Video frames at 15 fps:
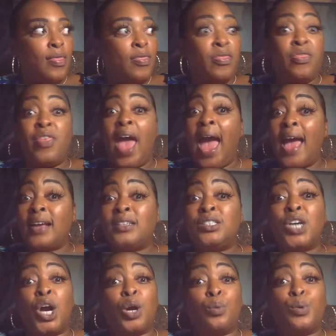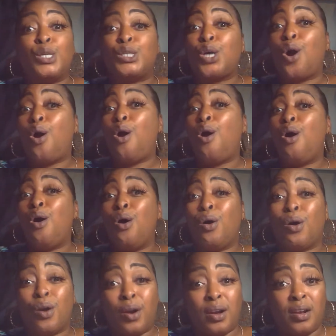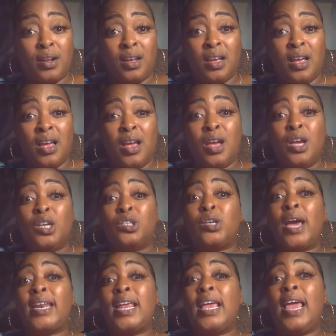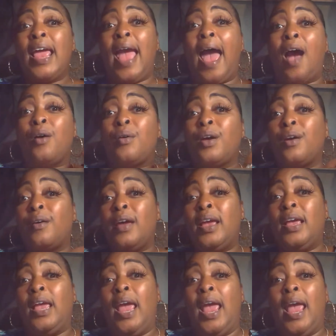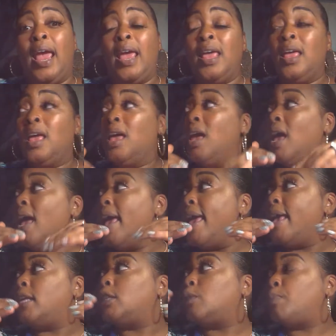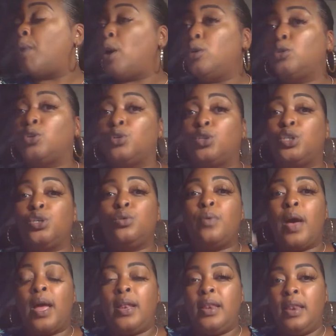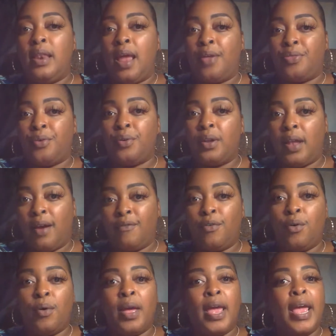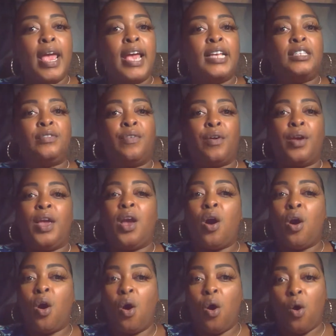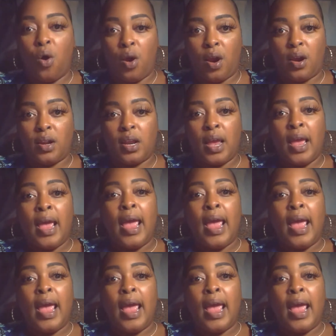That junk was hard. Trying to get out here and get exposure to another level is very hard.